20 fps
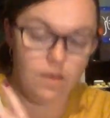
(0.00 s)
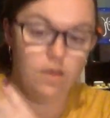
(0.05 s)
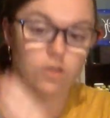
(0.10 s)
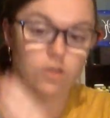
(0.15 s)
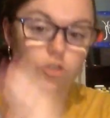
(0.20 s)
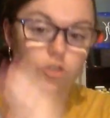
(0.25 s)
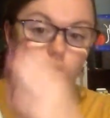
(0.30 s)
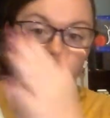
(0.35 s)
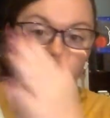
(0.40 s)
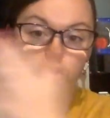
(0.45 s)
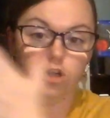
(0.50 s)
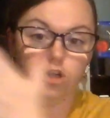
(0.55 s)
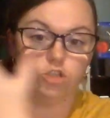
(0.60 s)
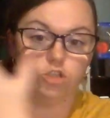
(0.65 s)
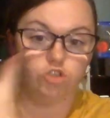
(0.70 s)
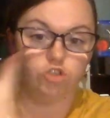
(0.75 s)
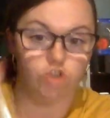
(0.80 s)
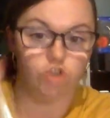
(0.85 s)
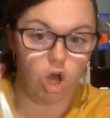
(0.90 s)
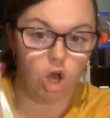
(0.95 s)
So there is
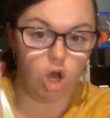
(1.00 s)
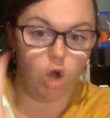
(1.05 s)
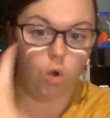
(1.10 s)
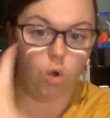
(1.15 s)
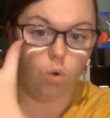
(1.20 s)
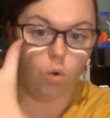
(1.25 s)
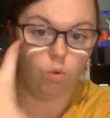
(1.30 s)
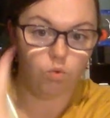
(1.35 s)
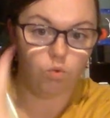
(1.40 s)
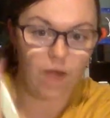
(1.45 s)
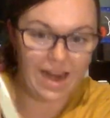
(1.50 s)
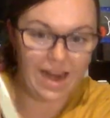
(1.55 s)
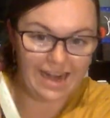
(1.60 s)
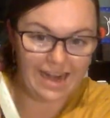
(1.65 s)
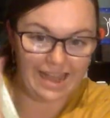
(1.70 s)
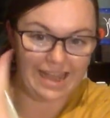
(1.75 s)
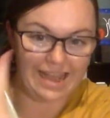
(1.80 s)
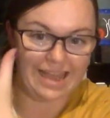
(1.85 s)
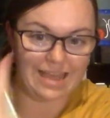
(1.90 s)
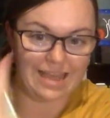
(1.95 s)
no
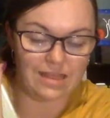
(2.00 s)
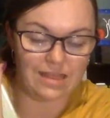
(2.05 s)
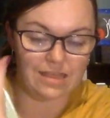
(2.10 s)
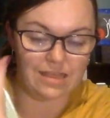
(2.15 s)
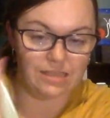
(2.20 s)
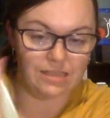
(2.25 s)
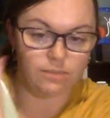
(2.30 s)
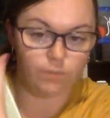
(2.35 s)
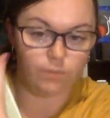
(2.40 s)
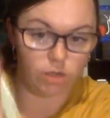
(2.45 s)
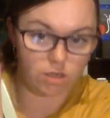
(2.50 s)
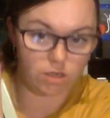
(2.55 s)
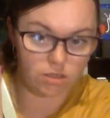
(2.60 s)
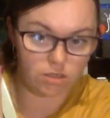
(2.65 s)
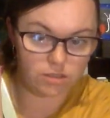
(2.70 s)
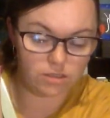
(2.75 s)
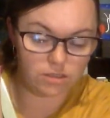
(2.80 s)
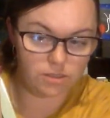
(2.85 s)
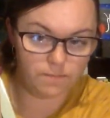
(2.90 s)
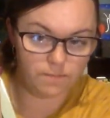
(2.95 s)
writing in these
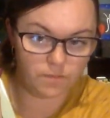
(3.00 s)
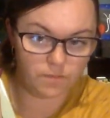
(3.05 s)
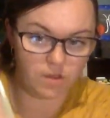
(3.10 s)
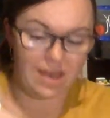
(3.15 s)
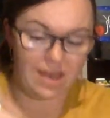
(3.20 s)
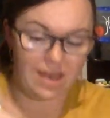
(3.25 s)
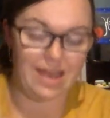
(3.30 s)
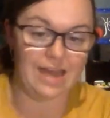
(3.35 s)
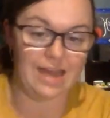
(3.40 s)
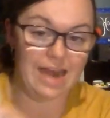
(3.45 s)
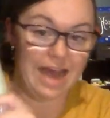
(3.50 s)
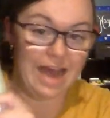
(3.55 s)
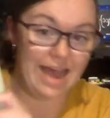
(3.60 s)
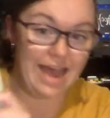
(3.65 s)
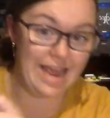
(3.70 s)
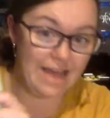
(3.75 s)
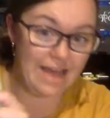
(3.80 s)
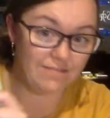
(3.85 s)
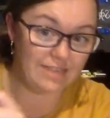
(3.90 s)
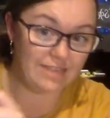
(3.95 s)
books. Okay, and I
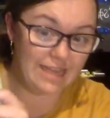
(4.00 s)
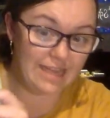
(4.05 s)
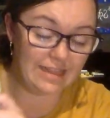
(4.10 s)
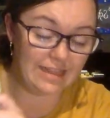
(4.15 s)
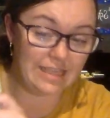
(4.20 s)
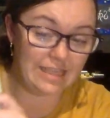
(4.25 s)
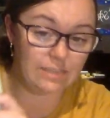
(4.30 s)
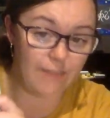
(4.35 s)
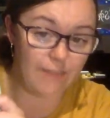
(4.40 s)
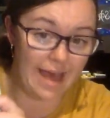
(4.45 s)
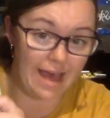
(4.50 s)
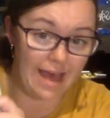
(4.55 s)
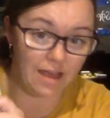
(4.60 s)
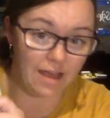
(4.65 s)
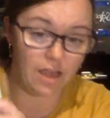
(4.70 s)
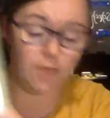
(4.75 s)
have to get these back.